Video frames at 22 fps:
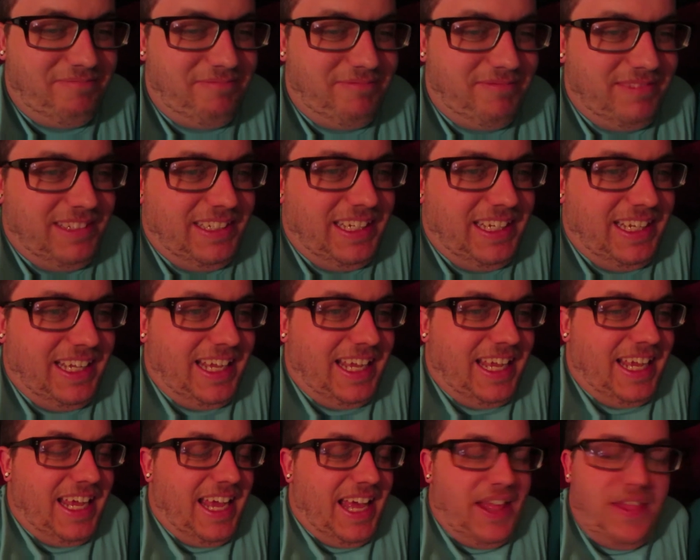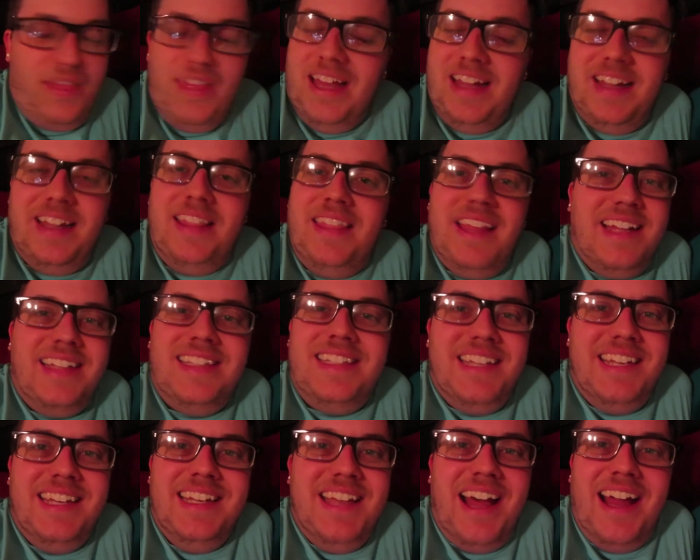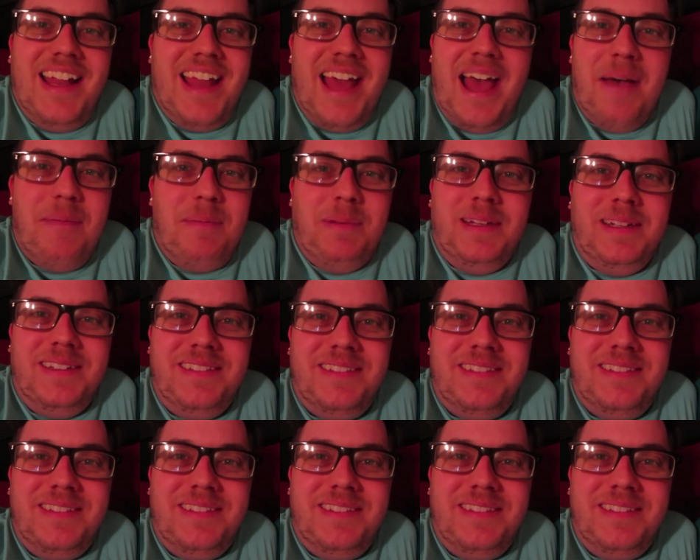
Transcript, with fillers: felt it was kind of weird. That that did not happen.